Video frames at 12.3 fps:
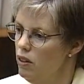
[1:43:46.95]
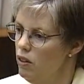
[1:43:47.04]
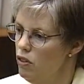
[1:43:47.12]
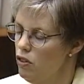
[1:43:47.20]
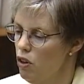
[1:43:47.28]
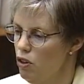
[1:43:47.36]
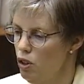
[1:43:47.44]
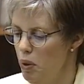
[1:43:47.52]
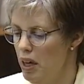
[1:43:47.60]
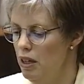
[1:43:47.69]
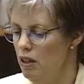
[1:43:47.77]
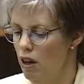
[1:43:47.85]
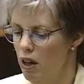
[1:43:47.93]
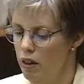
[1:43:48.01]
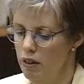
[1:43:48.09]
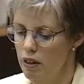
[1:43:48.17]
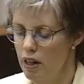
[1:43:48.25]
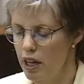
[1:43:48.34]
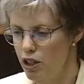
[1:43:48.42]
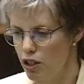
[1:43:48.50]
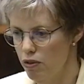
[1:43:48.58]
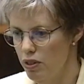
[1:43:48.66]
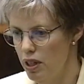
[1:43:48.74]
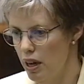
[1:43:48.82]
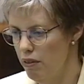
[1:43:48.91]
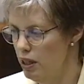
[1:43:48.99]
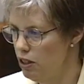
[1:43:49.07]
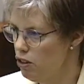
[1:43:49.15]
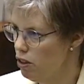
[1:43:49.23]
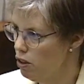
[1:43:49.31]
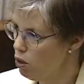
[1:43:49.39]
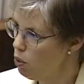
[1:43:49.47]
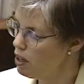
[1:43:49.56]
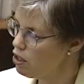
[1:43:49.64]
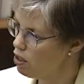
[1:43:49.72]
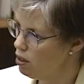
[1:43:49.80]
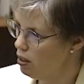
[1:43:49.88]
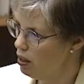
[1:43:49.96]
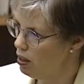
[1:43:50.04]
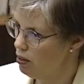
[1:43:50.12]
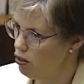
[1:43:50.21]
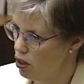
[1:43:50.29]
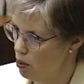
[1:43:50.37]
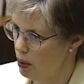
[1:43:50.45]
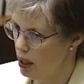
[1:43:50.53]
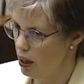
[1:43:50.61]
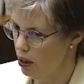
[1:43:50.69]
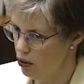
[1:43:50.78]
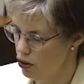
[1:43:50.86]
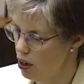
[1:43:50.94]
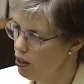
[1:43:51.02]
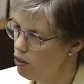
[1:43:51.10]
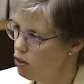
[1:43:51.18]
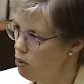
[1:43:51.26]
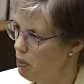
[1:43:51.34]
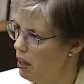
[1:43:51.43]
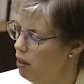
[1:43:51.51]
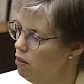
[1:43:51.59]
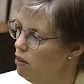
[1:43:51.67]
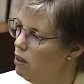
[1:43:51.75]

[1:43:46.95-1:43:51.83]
So depending on the nature of the evidence and the question that somebody else cares about,